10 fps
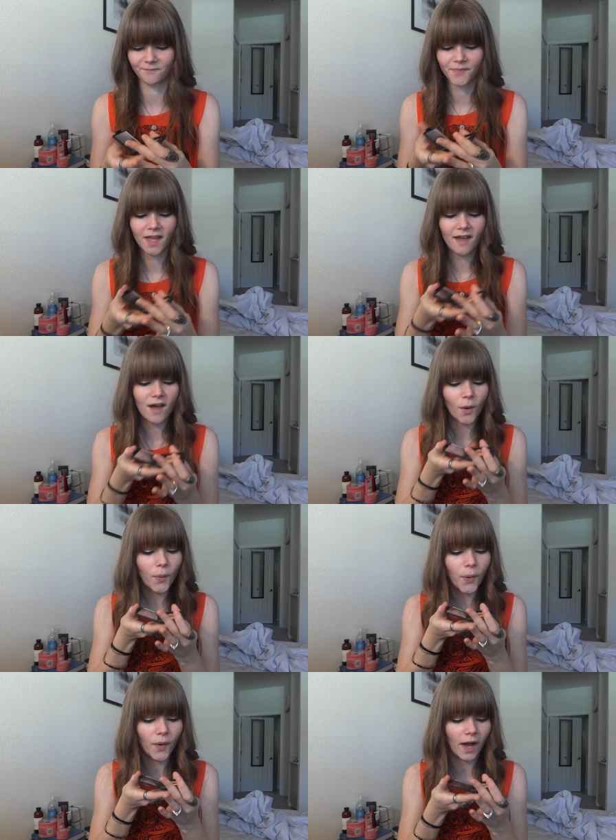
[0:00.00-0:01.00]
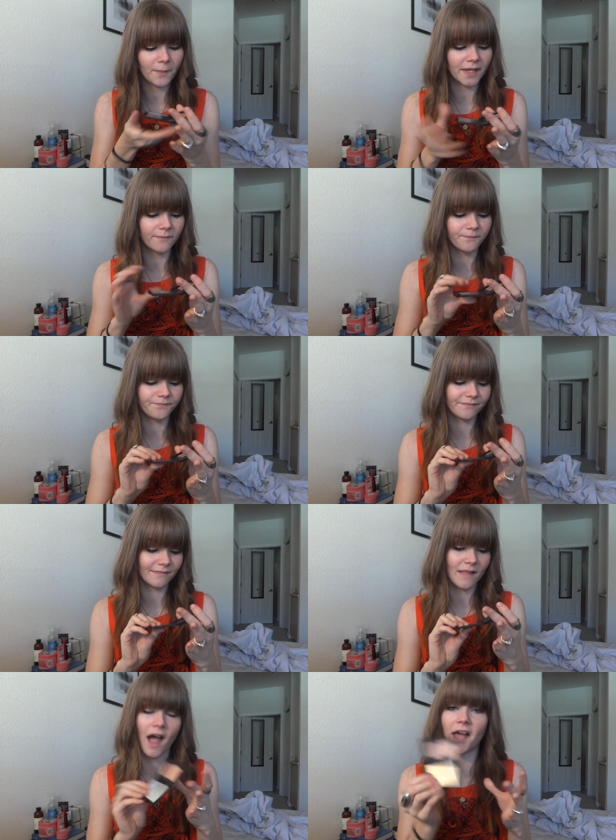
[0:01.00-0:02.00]
And I mean,
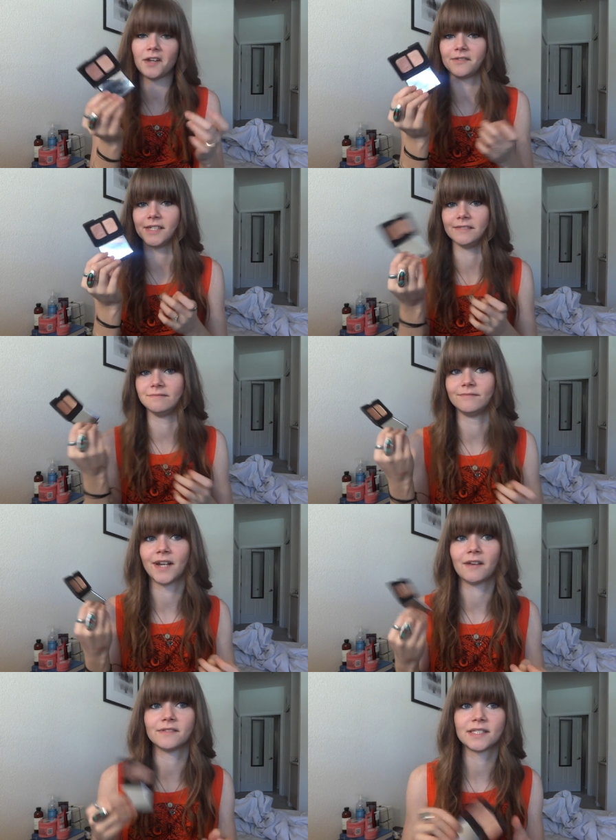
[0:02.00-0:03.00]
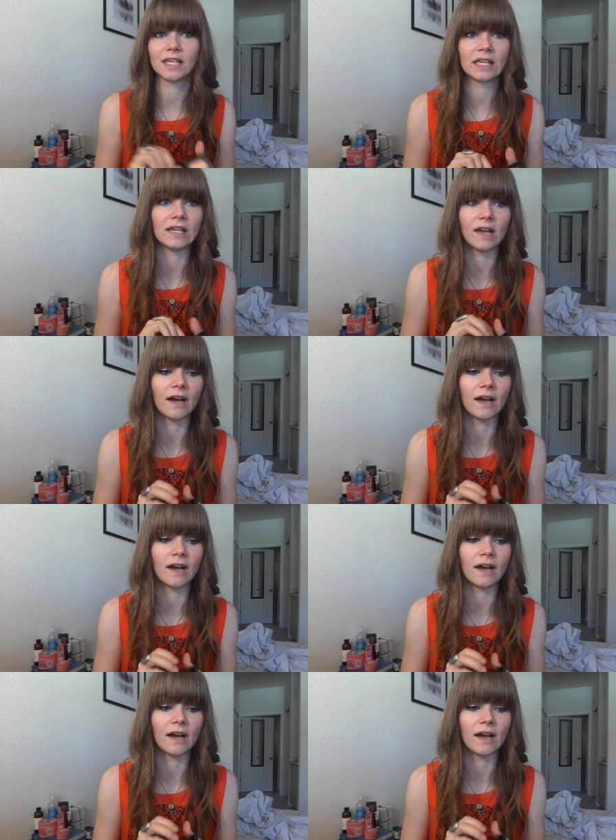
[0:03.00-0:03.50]
I don't know what I was thinking.